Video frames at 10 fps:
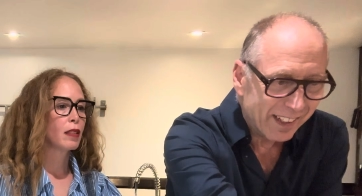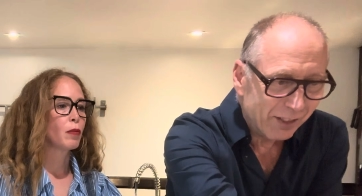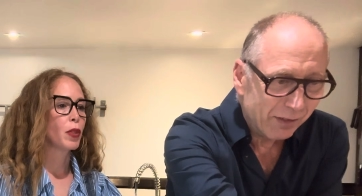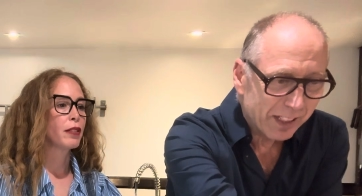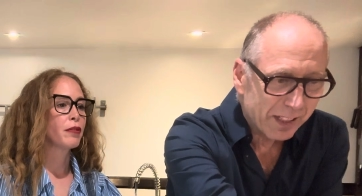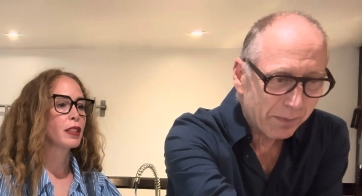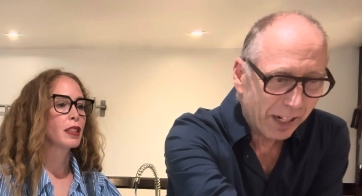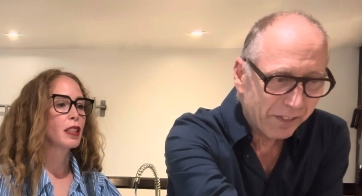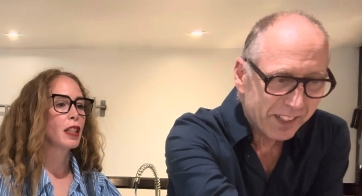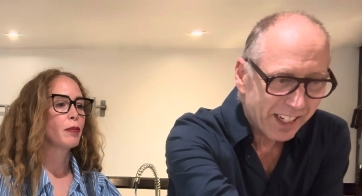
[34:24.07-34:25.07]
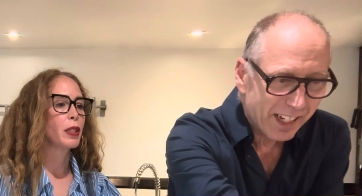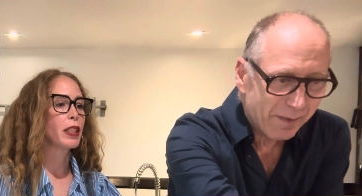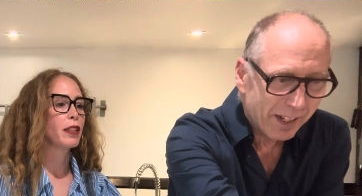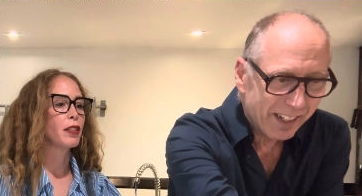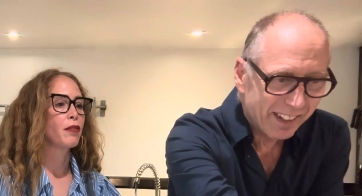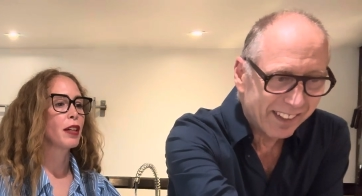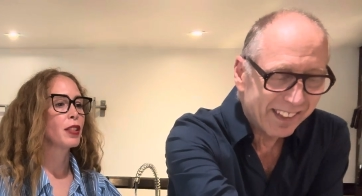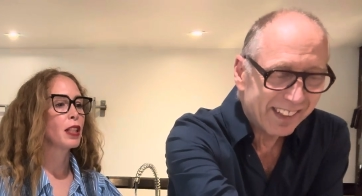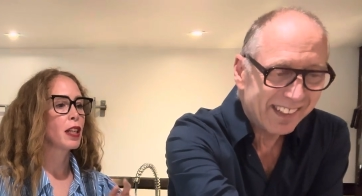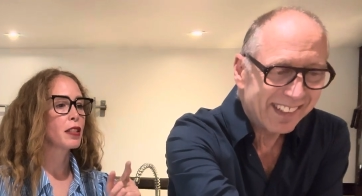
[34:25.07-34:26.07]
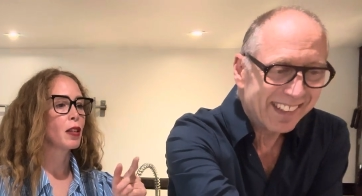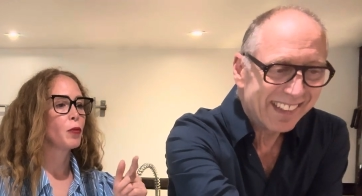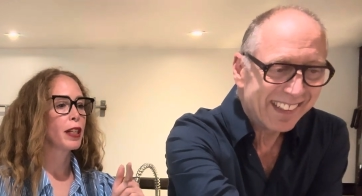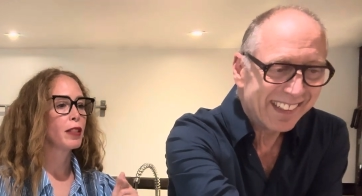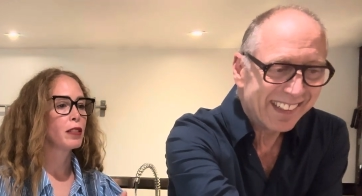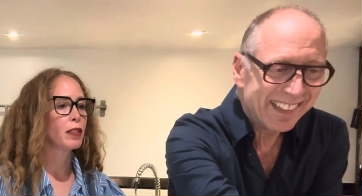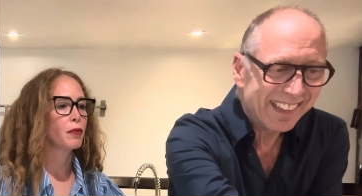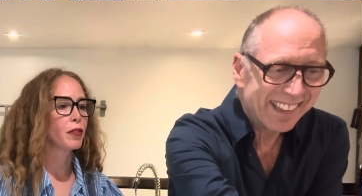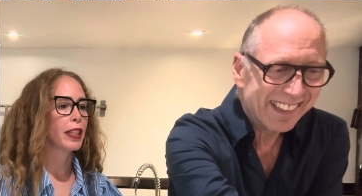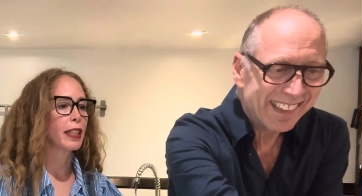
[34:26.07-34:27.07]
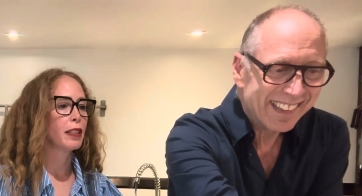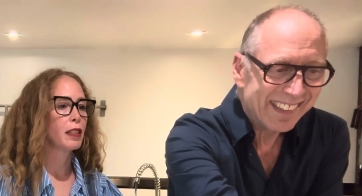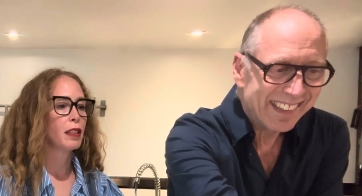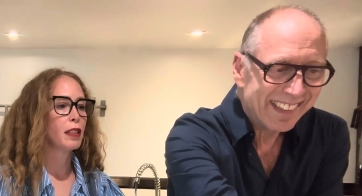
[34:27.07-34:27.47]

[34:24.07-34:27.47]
Speaker 1: breakfast, breakfast, time, time here, right. five o'clock somewhere, don't forget.